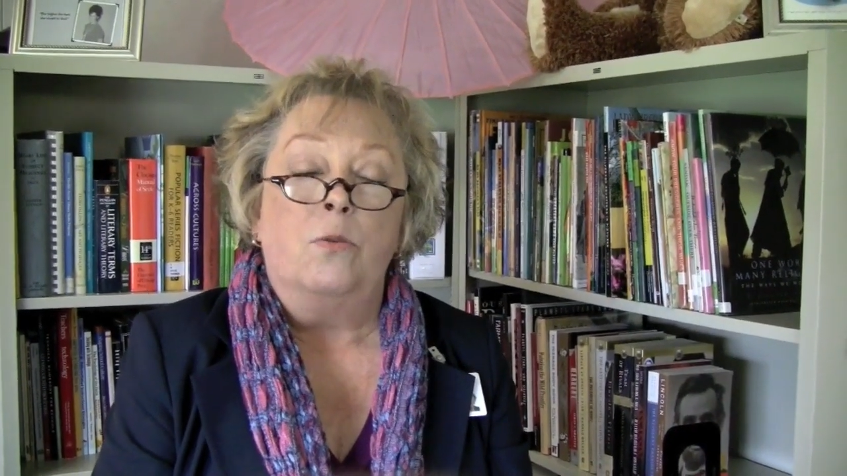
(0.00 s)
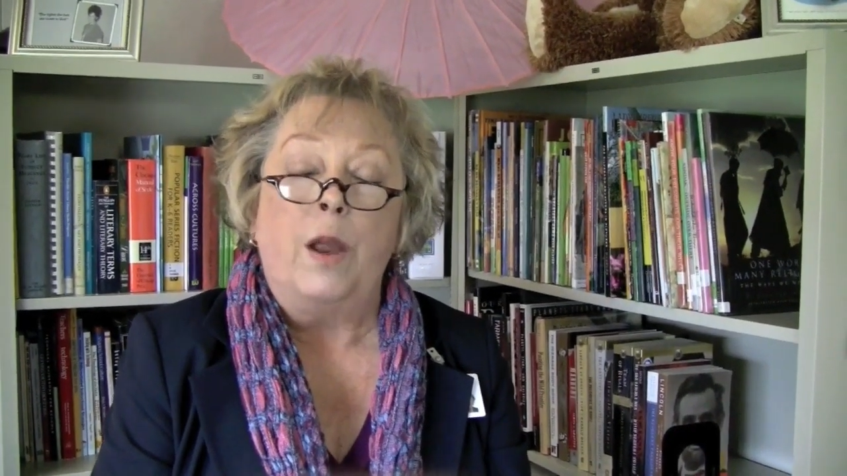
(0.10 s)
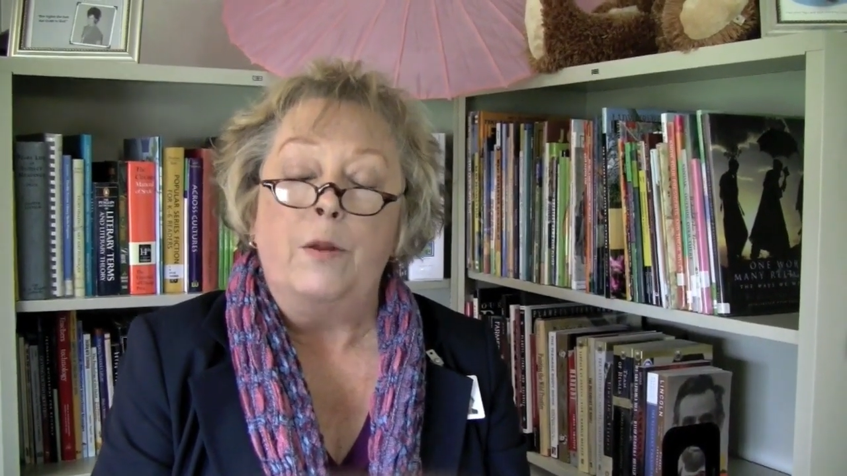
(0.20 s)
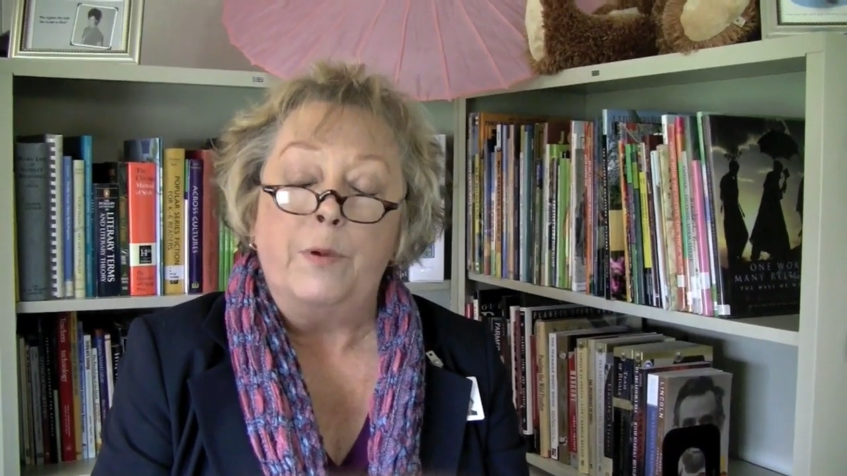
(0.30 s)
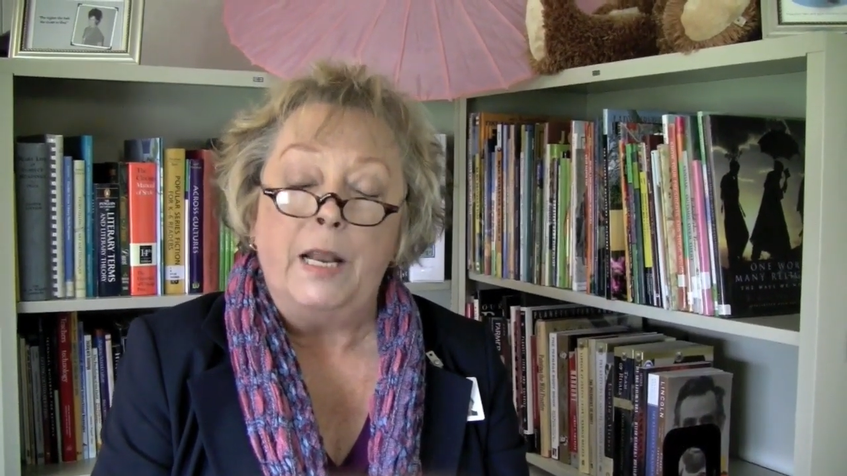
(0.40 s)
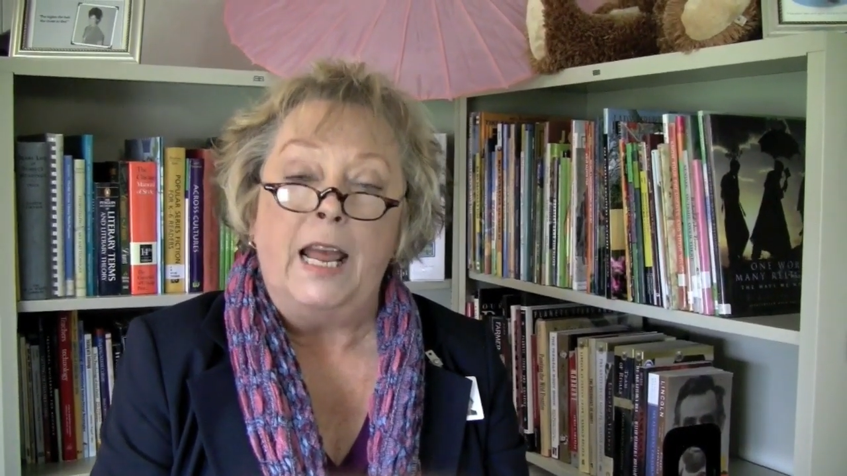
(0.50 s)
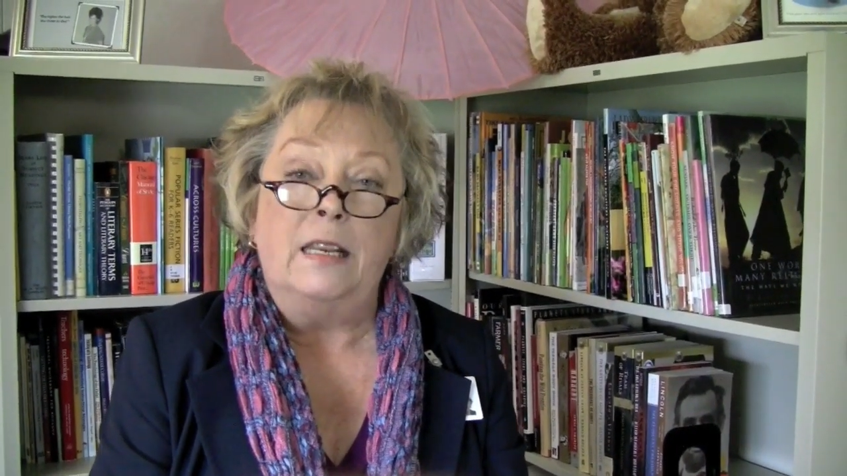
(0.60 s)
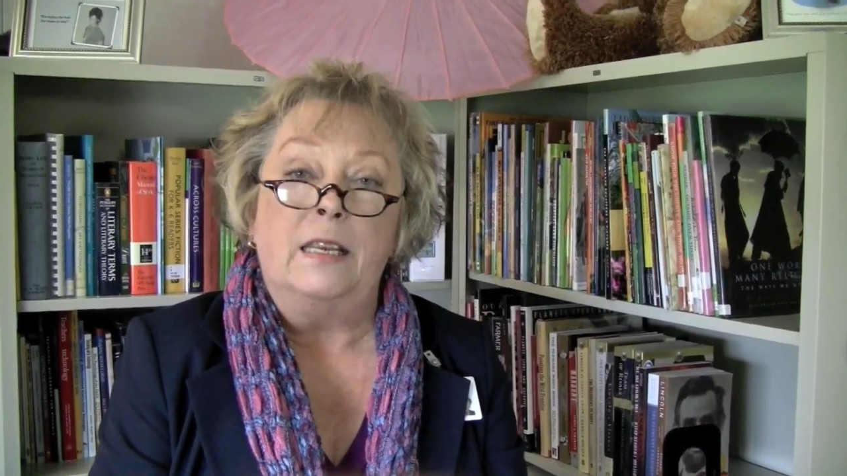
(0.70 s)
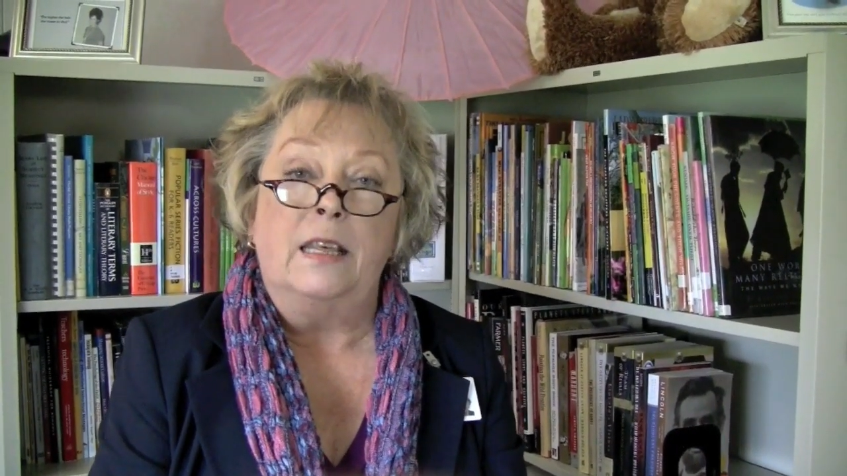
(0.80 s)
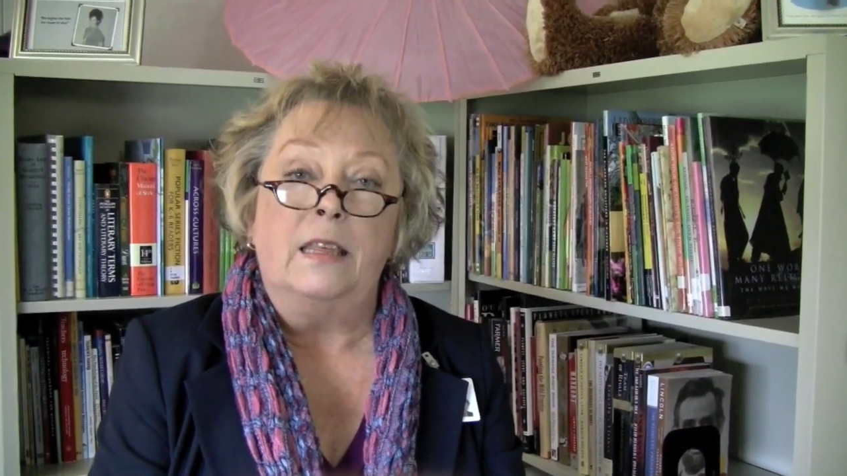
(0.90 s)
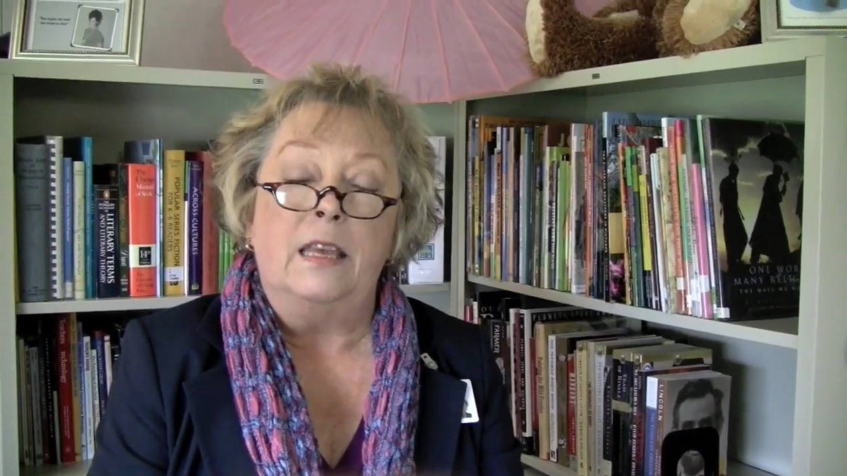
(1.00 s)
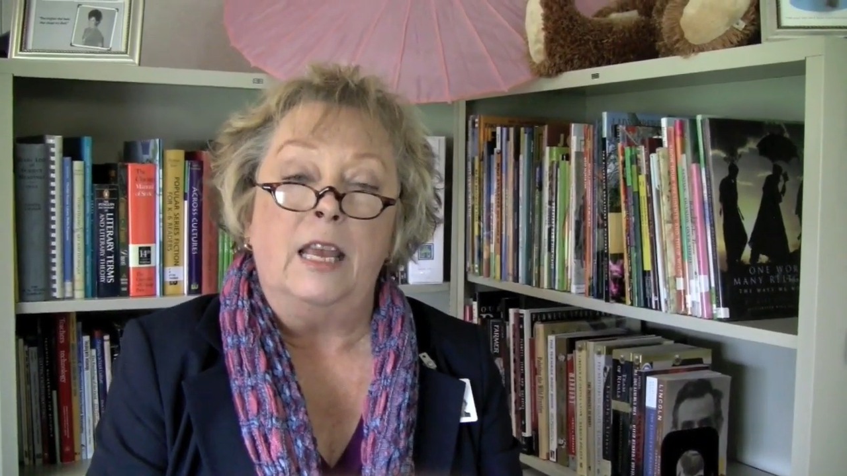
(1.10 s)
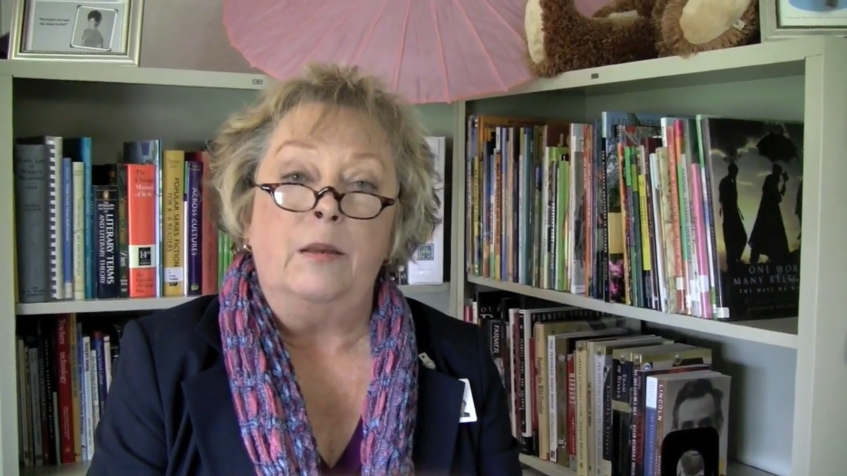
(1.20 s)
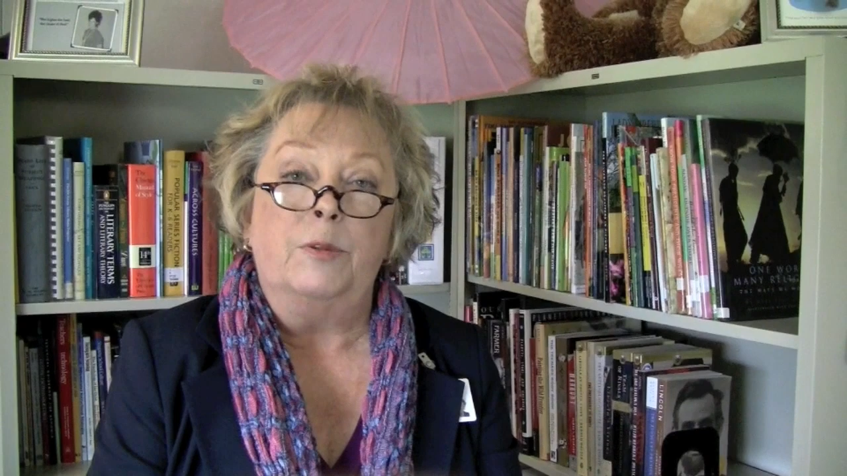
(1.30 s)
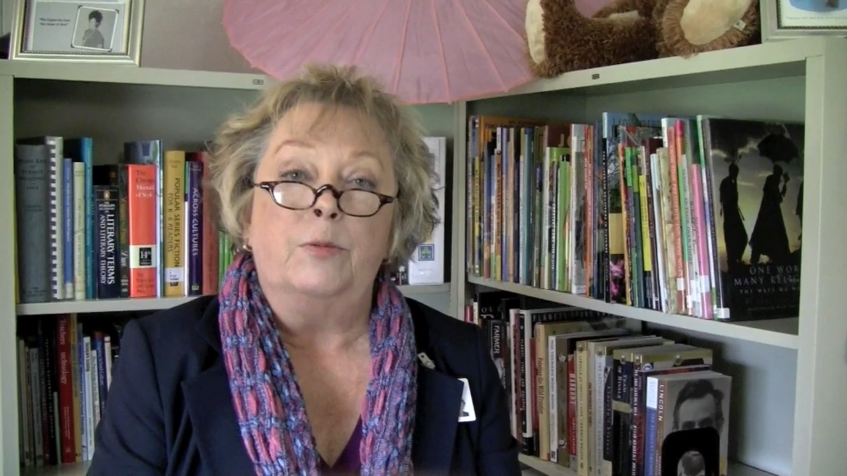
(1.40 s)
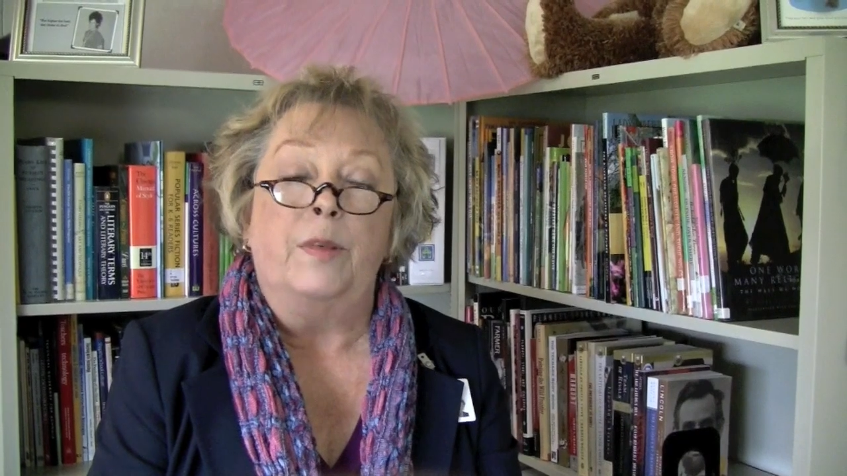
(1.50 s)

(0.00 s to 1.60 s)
to the themes